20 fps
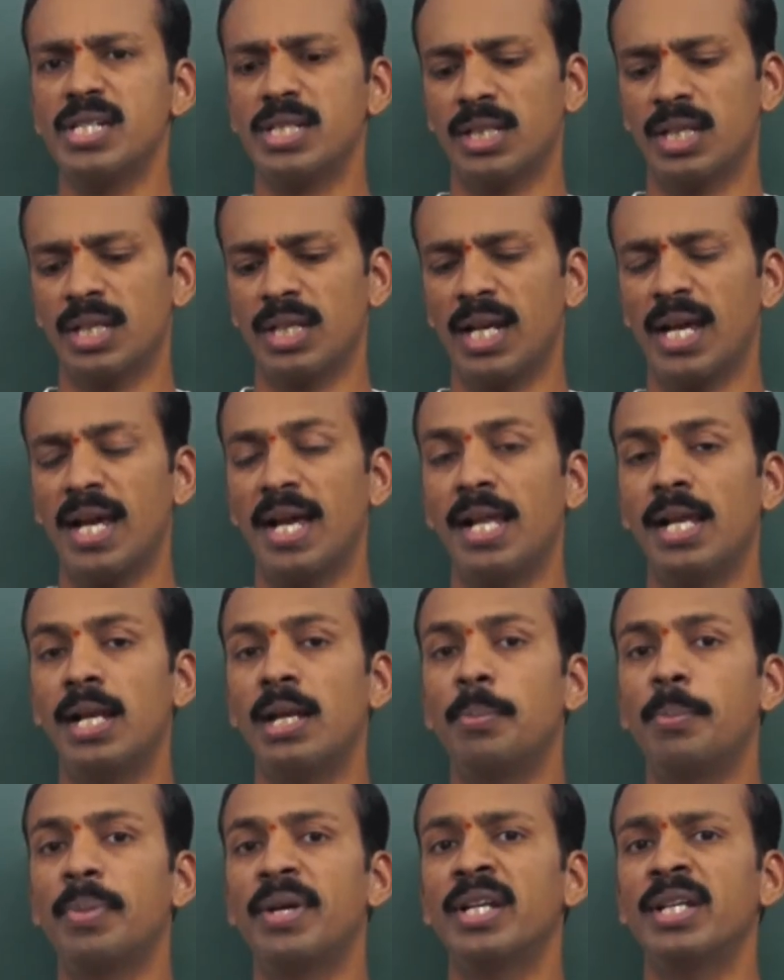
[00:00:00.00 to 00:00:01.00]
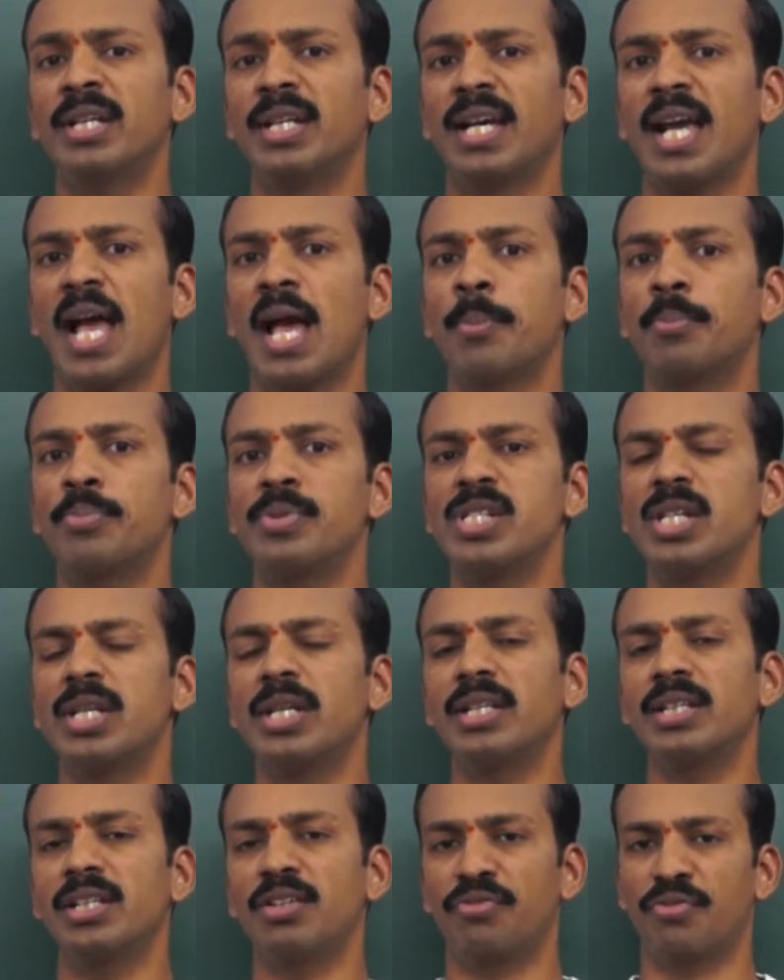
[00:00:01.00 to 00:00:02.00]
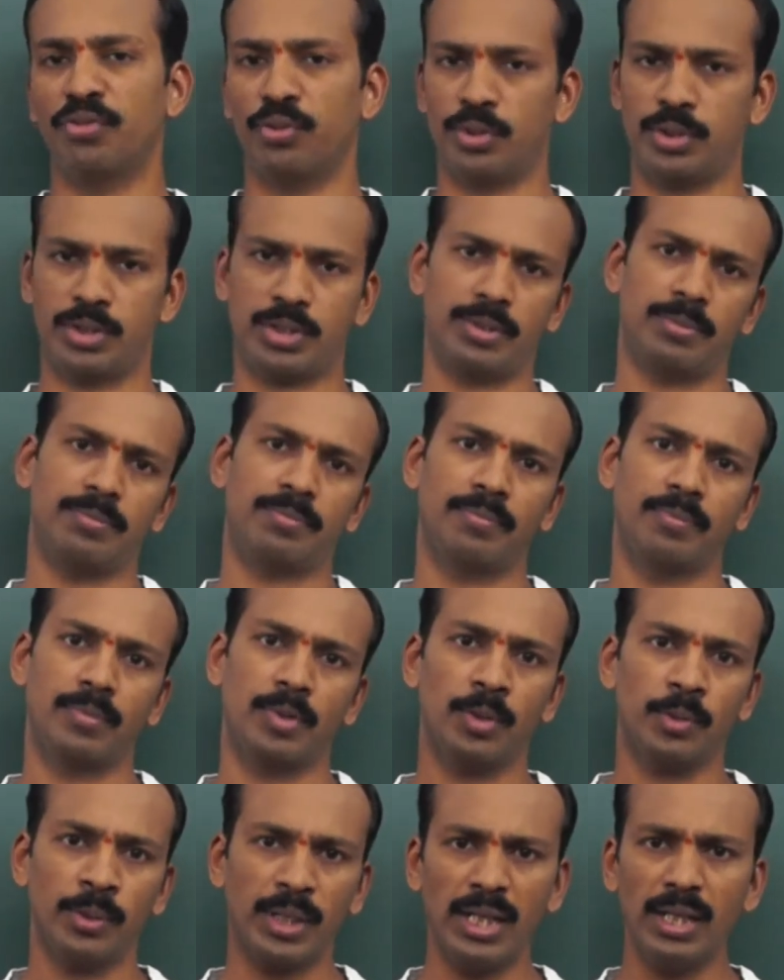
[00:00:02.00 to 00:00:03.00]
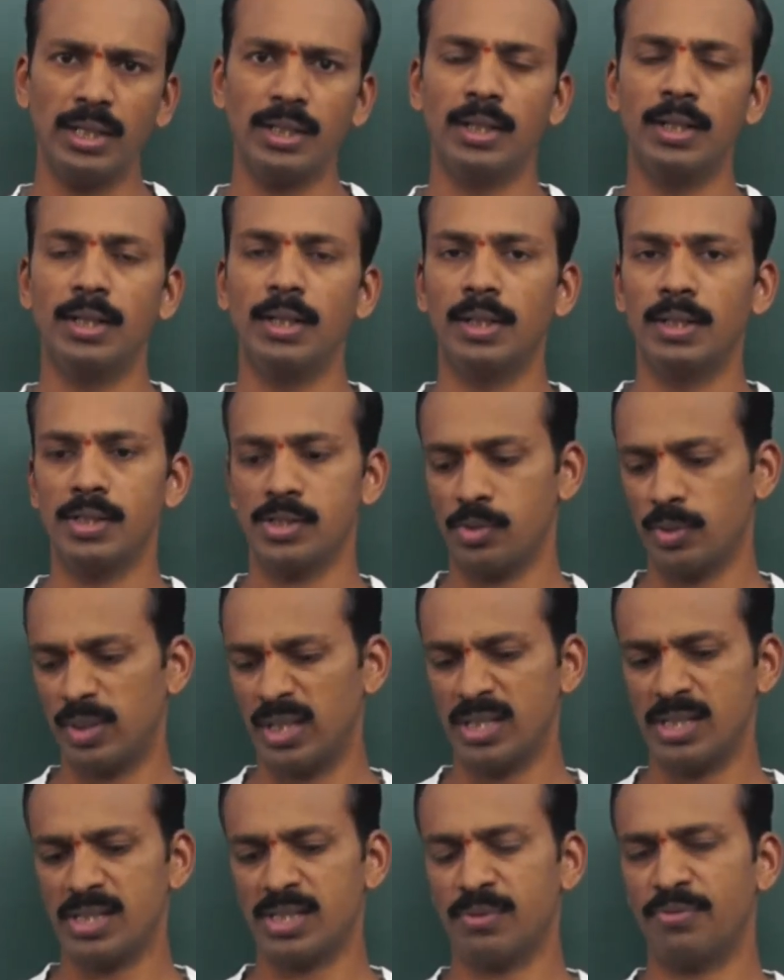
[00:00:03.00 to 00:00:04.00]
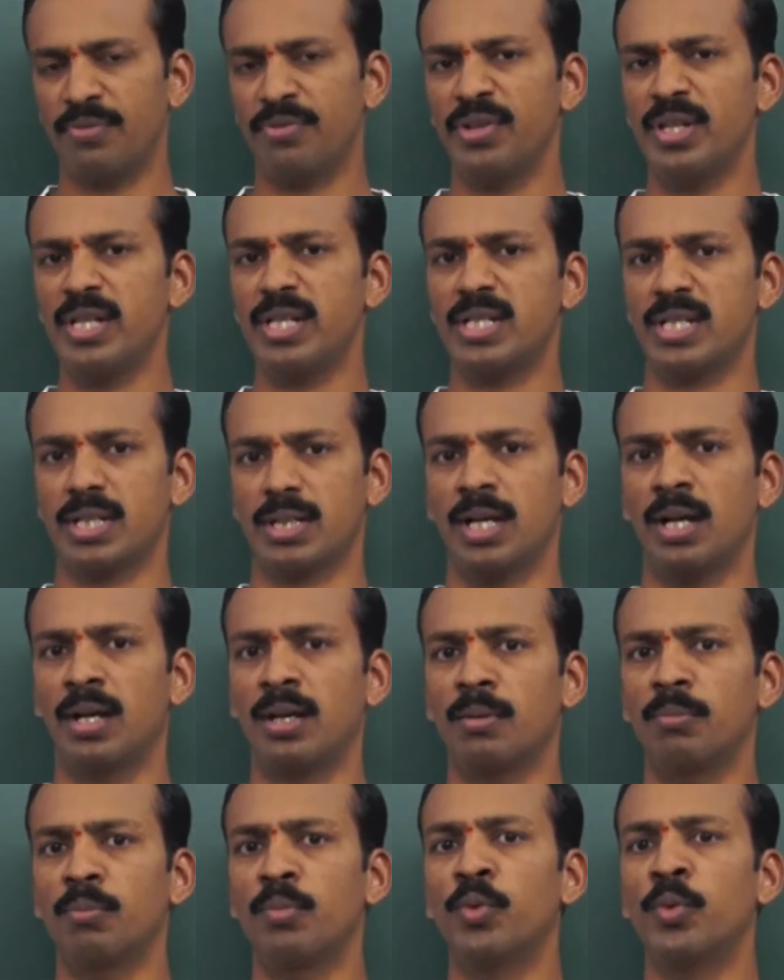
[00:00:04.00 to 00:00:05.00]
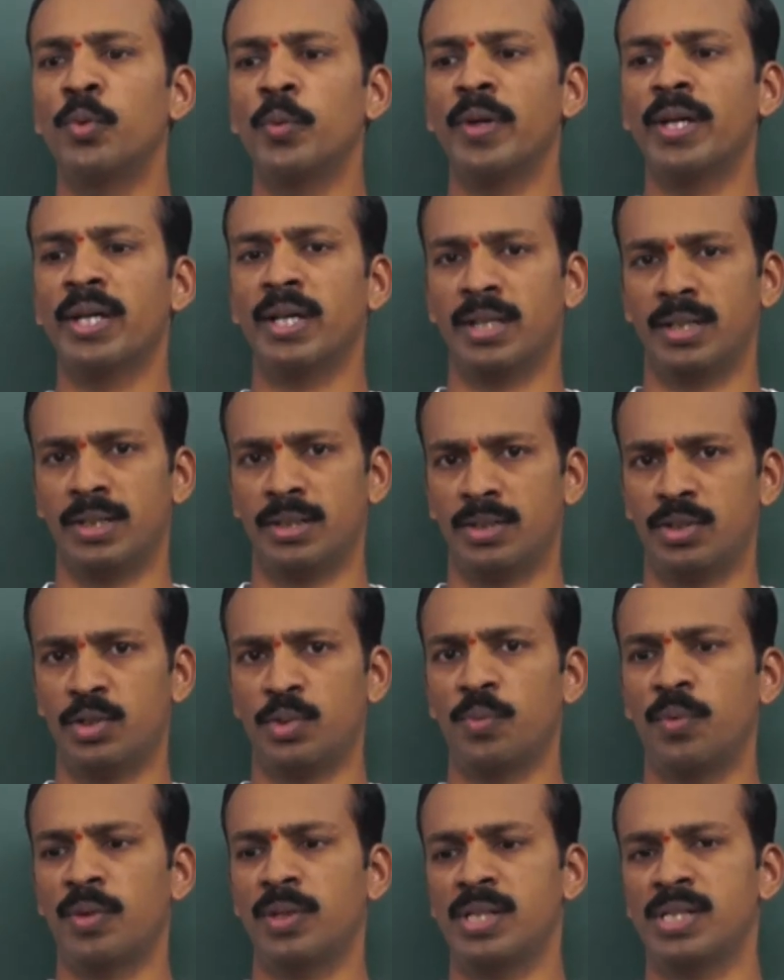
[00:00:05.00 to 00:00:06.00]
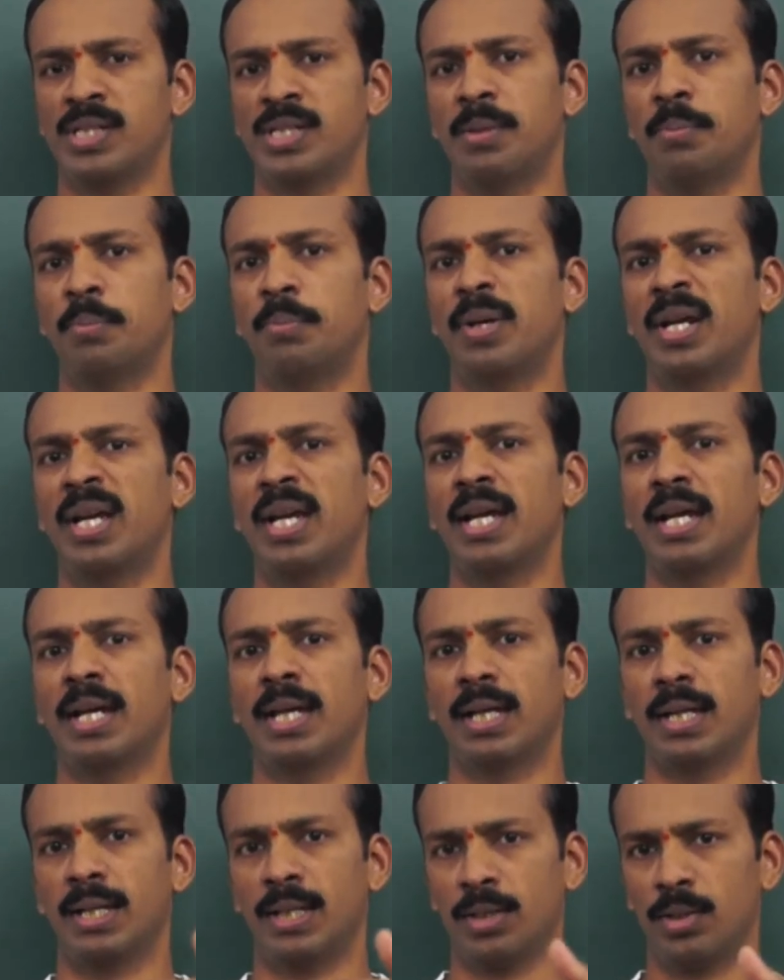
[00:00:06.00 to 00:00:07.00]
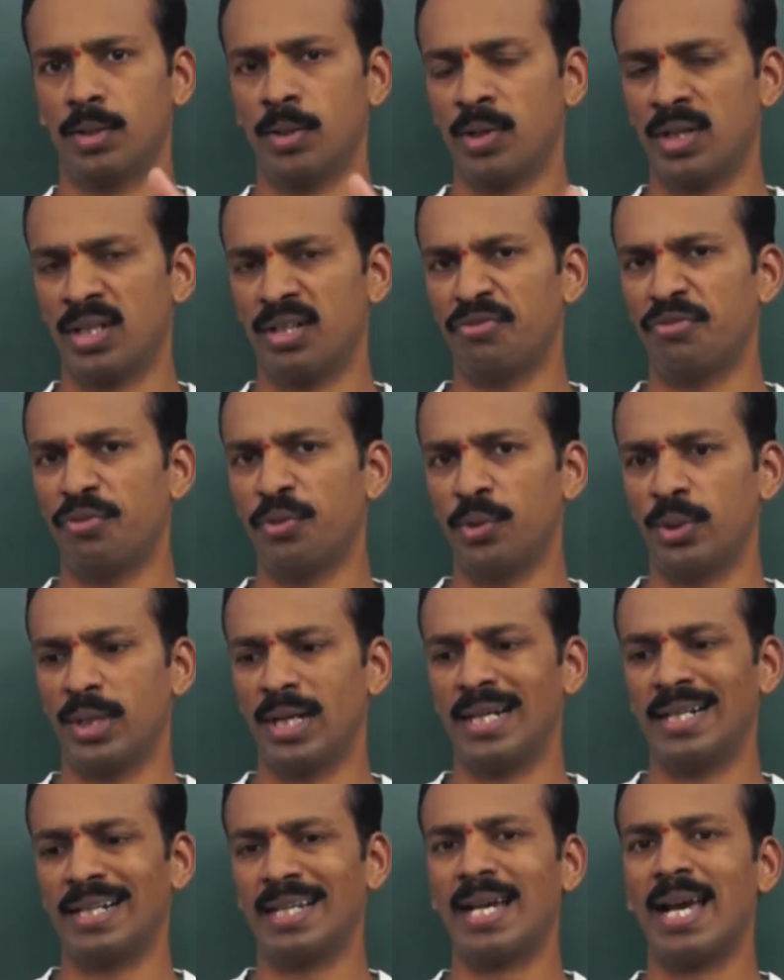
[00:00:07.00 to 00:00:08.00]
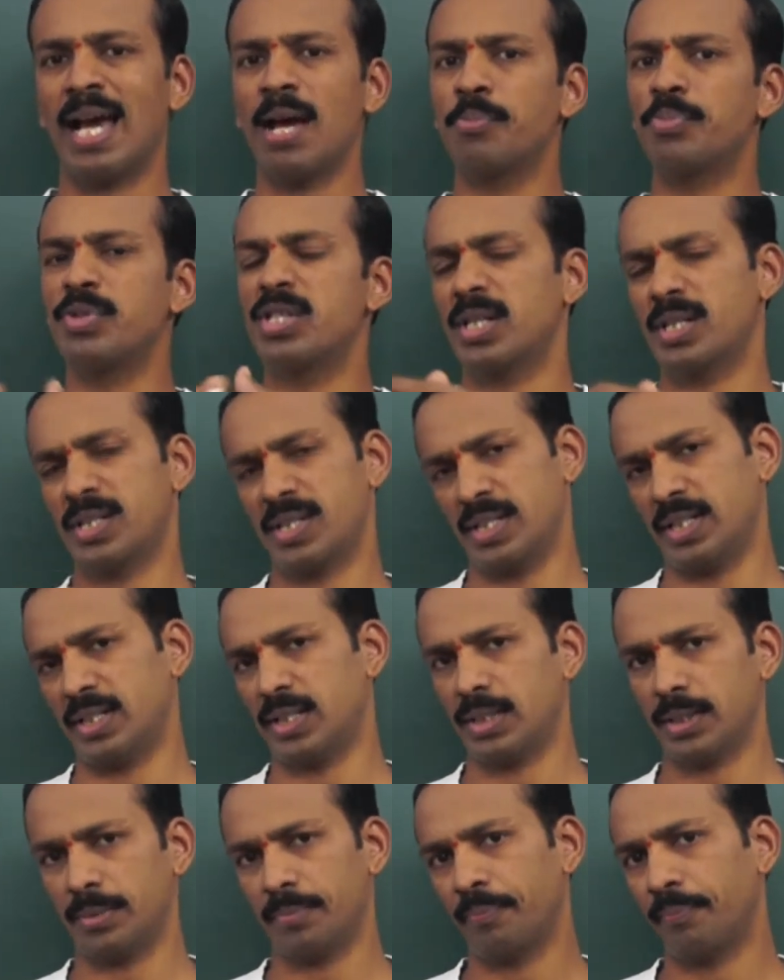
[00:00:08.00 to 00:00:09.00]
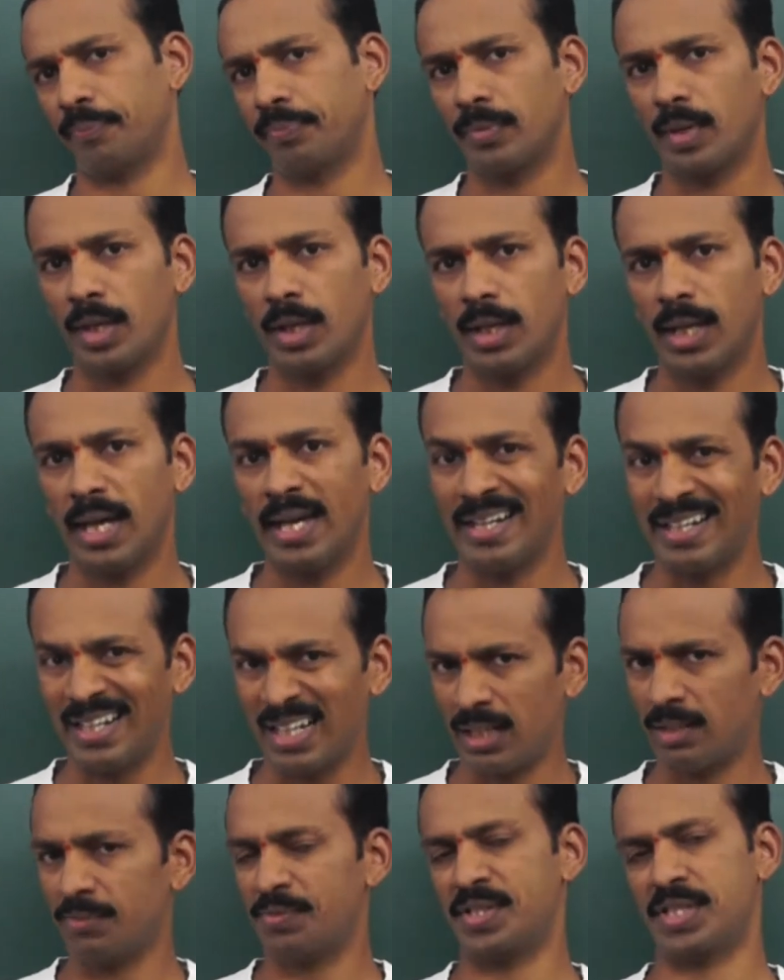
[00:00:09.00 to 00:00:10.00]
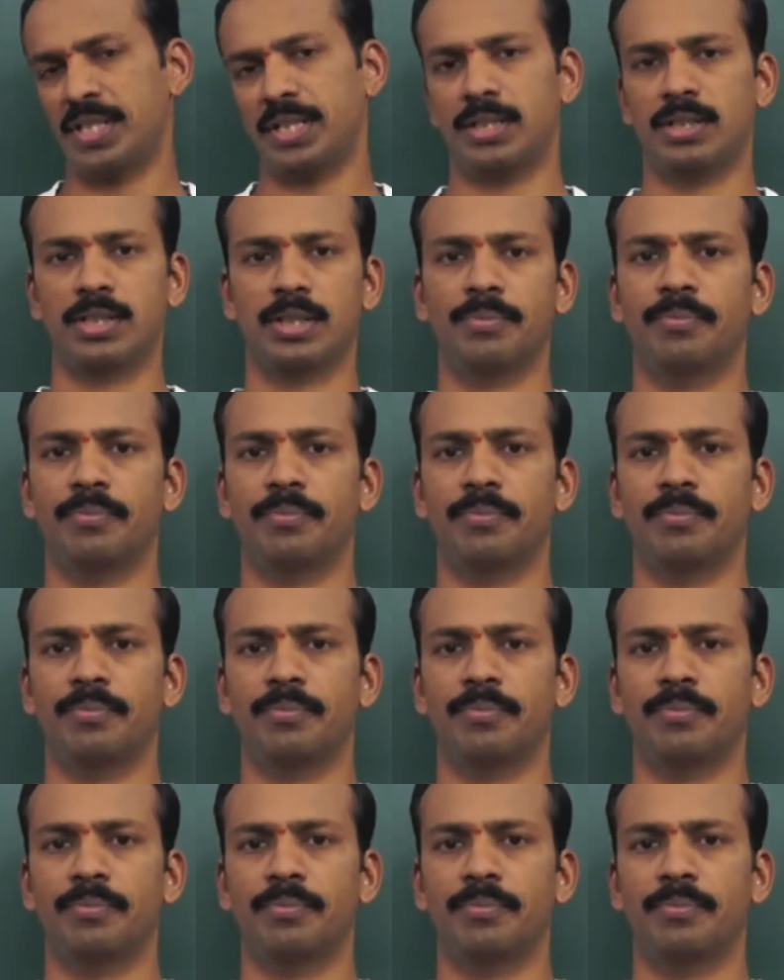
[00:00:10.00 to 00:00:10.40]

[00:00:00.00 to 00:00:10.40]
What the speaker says: that help in capturing the food. Okay? So these feet are moving towards the prey or the food and captures it, engulfs it.